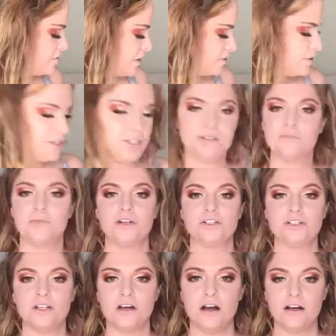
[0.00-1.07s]
foundation
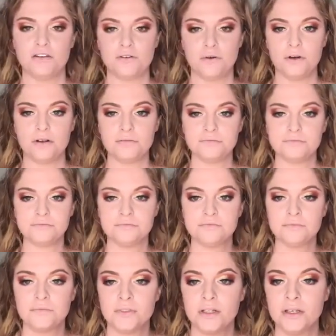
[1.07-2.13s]
brush to contour.
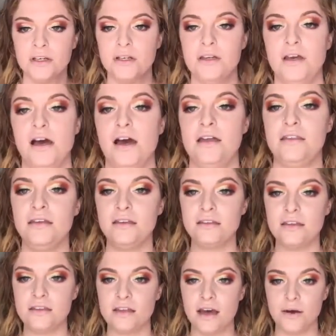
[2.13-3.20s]
I think
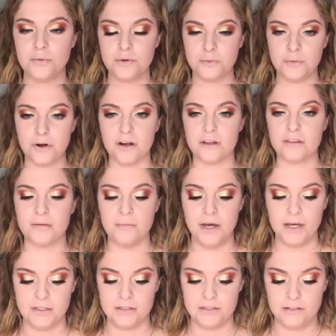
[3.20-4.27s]
that would work the
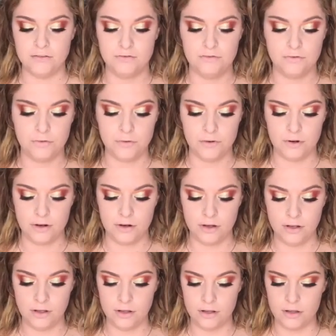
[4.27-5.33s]
best for
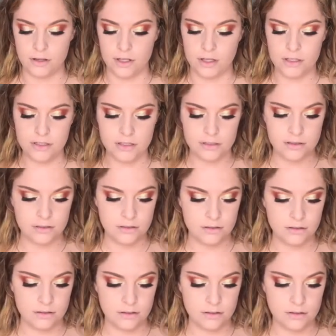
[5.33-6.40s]
this.
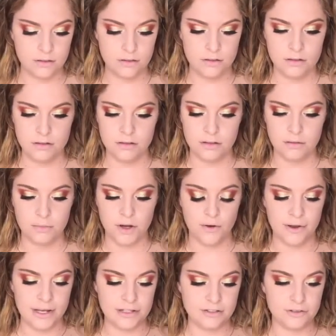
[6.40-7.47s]
I'm
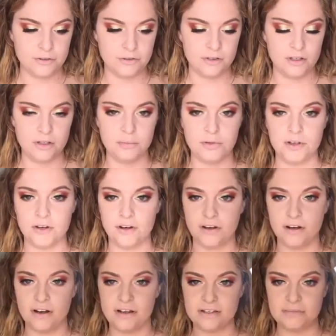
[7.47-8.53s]
going into the Pure
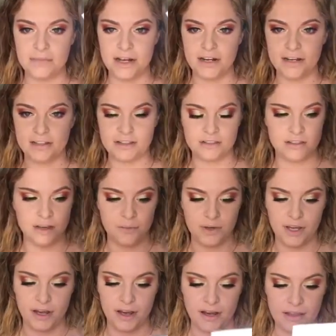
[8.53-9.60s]
Cosmetics that
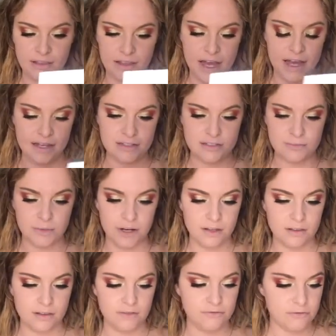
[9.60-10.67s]
we got last
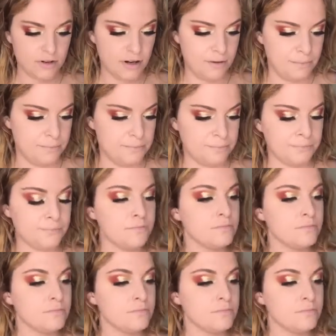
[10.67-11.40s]
month from